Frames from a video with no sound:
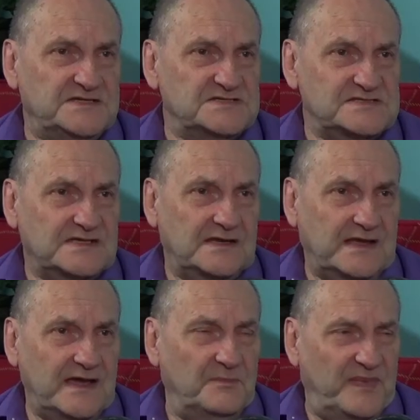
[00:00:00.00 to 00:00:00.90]
just
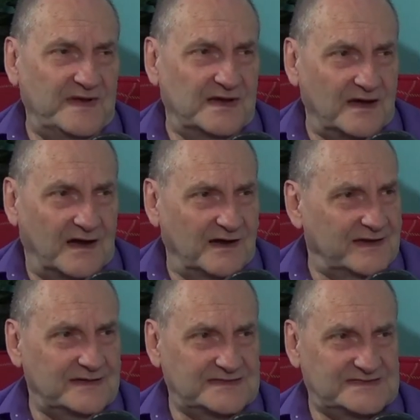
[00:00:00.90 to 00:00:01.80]
kept in, on
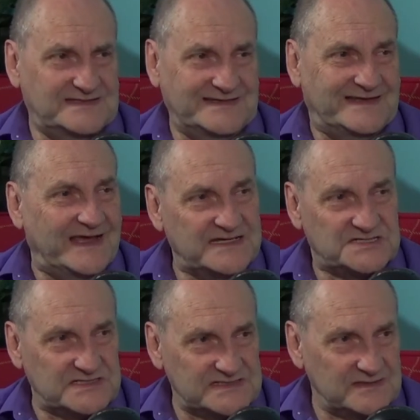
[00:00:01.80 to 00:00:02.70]
it
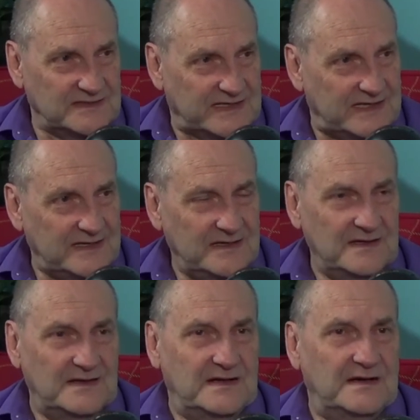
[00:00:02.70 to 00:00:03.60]
tenaciously.
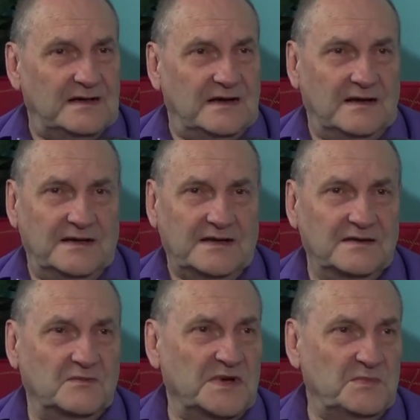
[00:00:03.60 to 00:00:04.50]
Hmm. Uh, I
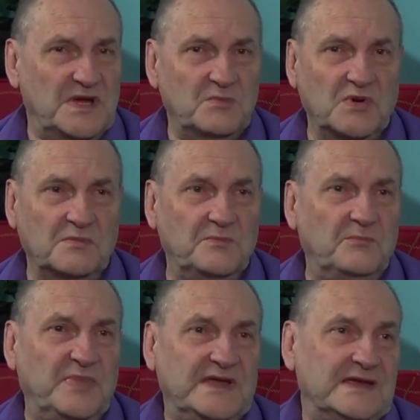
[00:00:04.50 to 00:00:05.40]
can remember
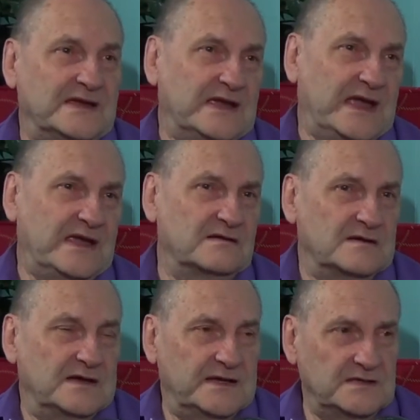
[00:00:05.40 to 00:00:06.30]
being eight or
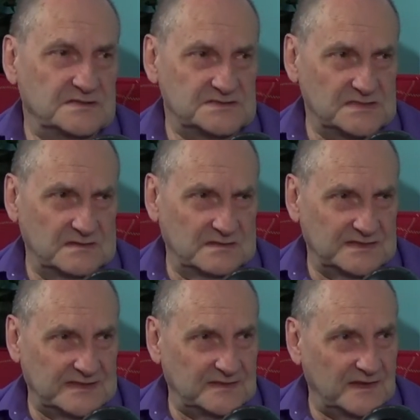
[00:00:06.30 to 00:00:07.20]
nine years
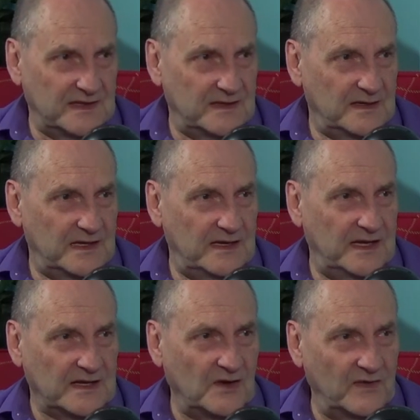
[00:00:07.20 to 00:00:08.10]
old and
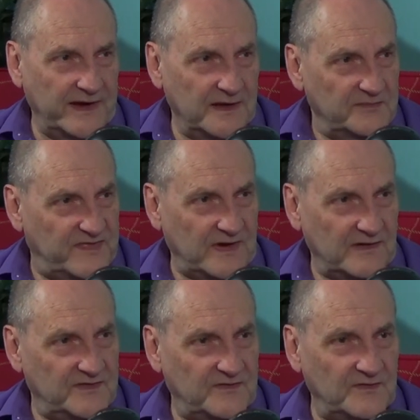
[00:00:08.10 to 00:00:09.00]
and going up
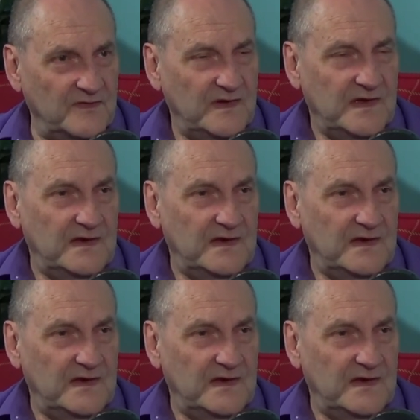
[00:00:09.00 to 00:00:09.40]
there to